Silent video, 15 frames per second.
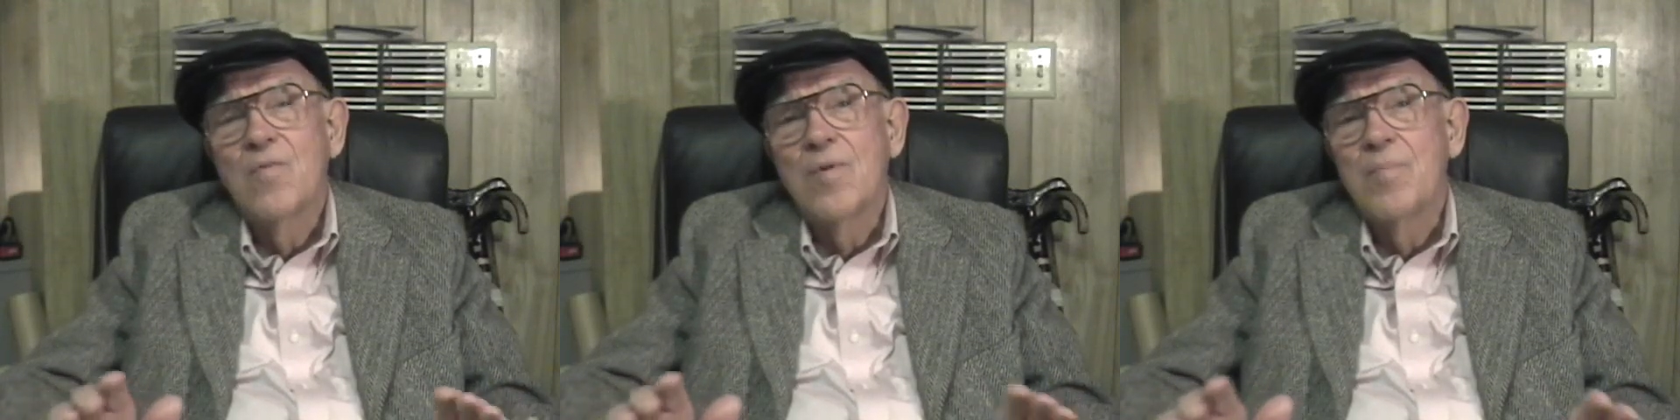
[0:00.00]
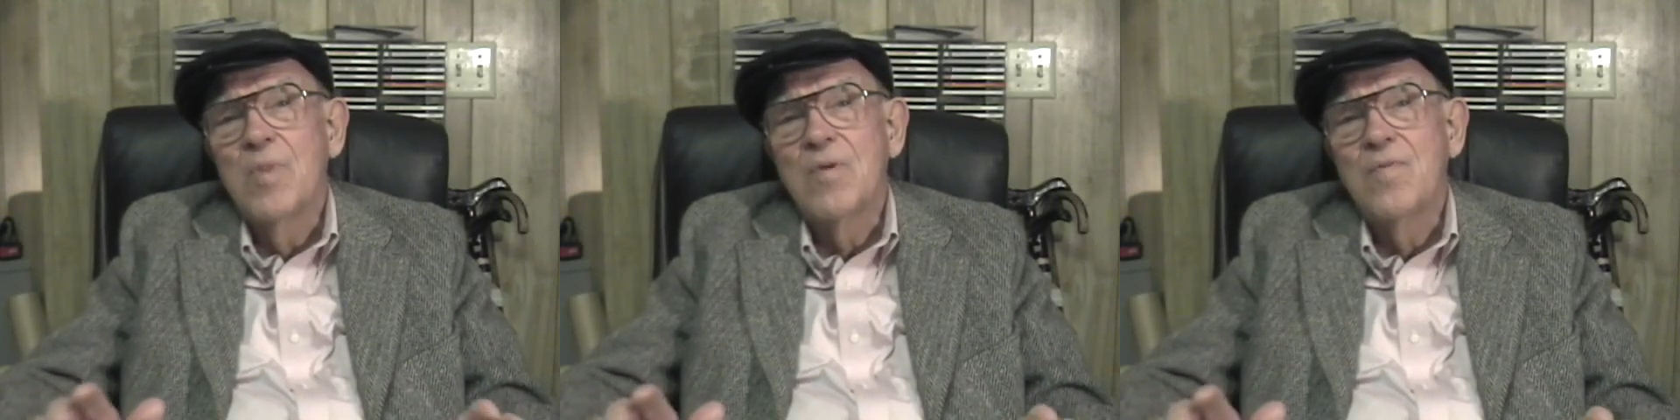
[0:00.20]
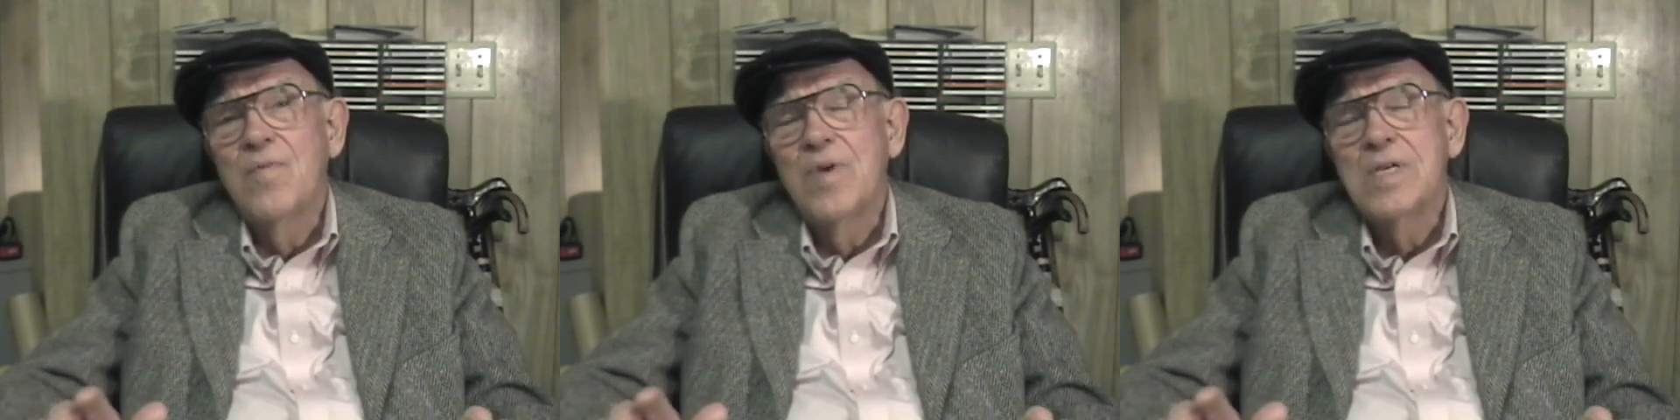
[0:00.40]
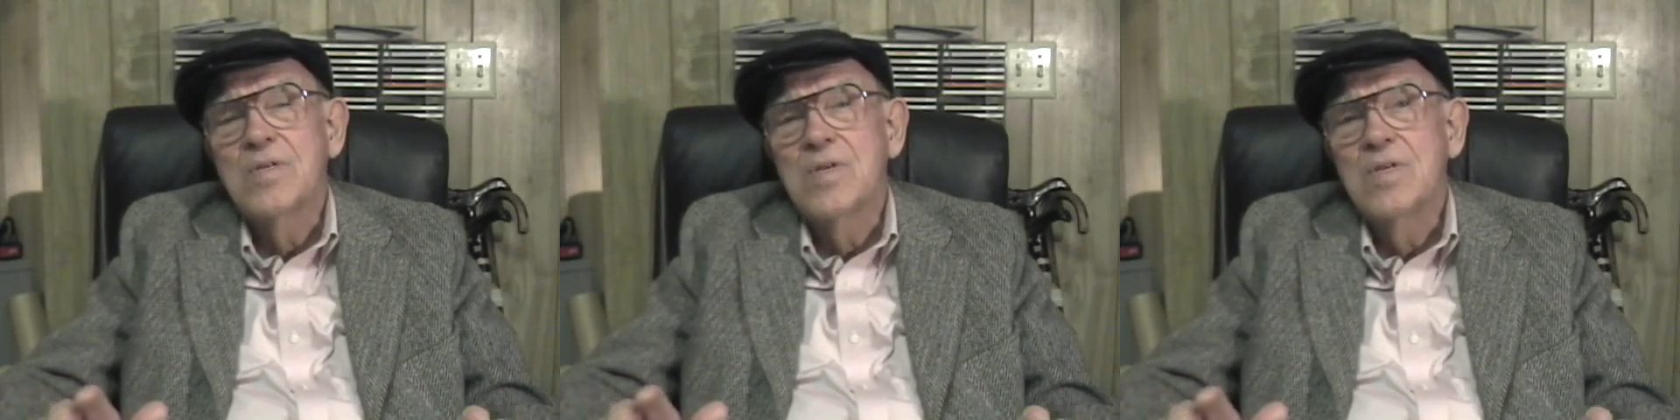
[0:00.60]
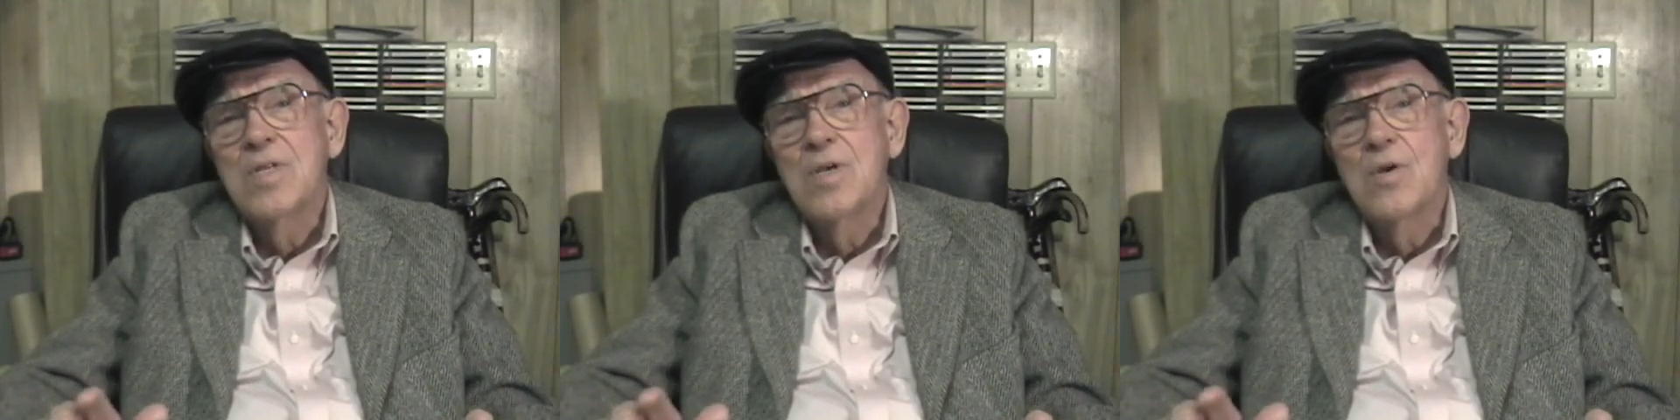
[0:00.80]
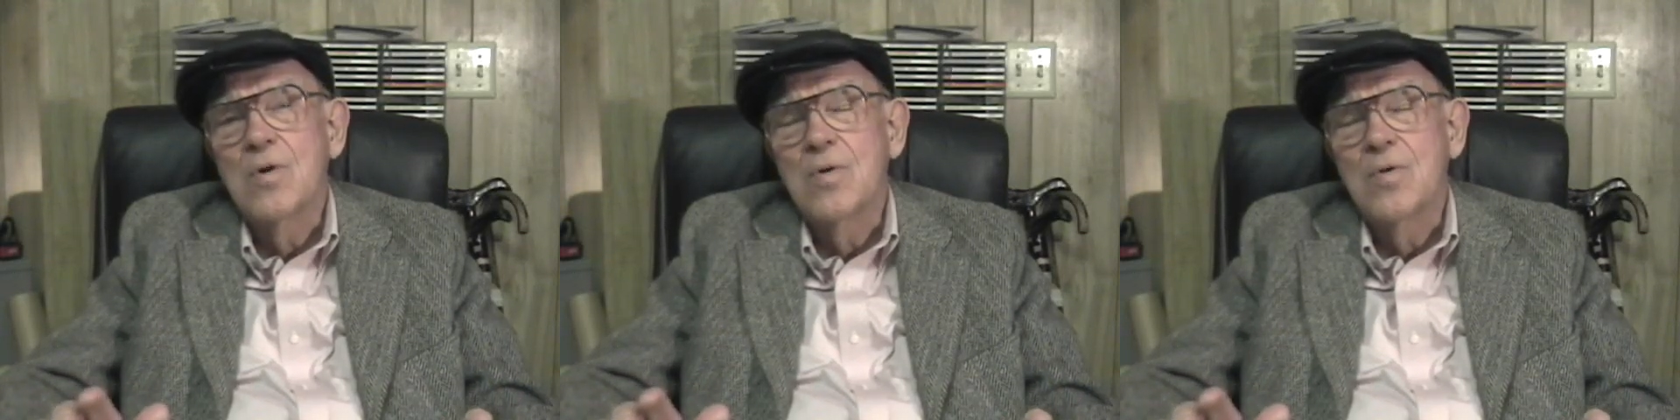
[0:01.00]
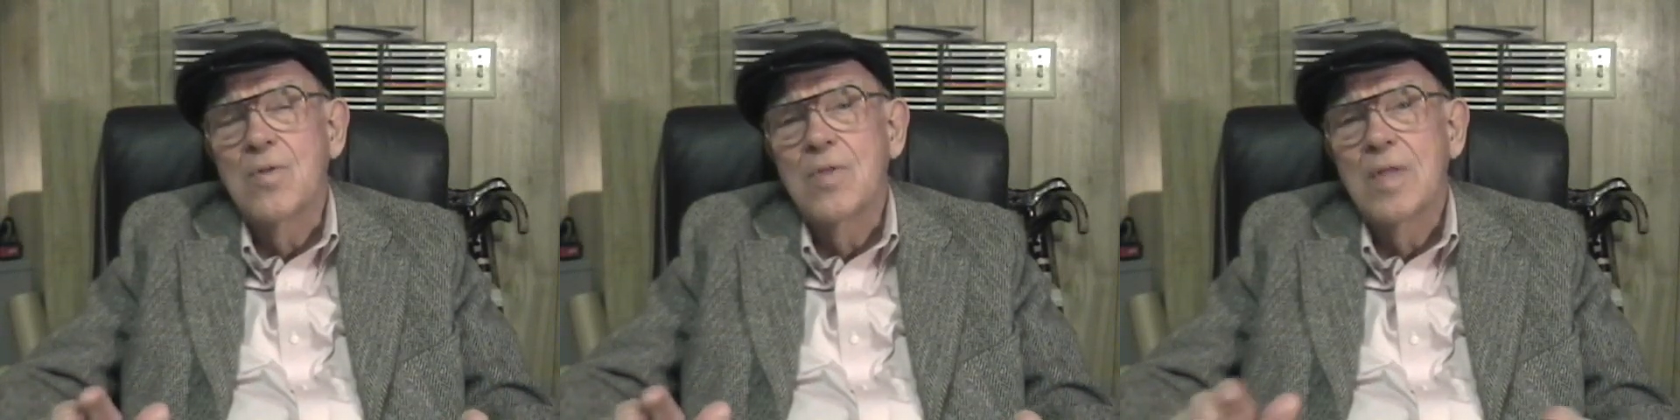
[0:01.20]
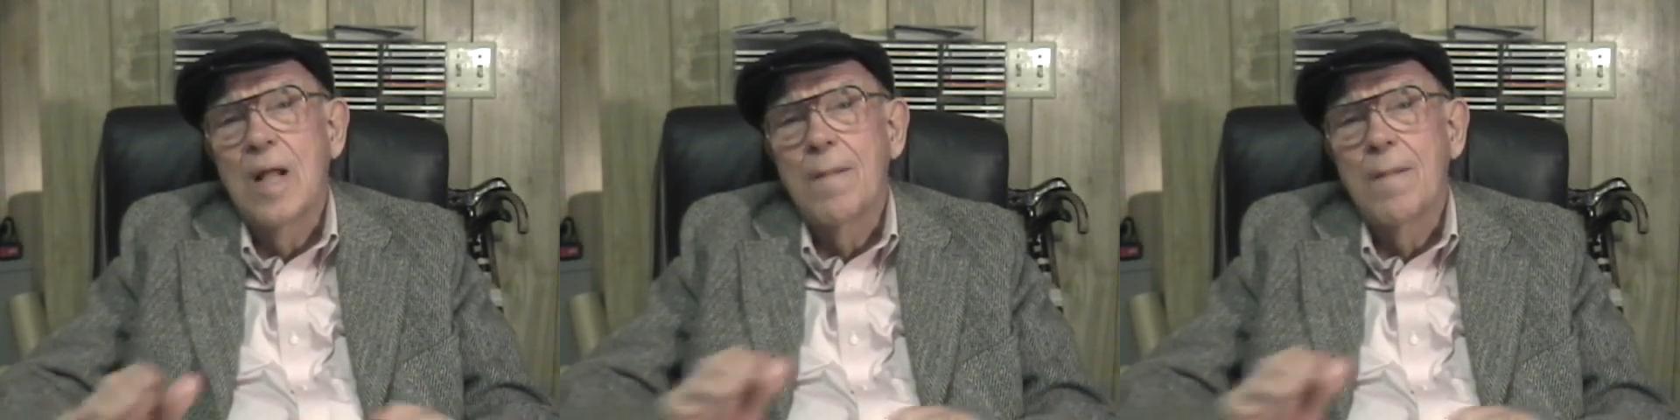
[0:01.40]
from the face of the earth.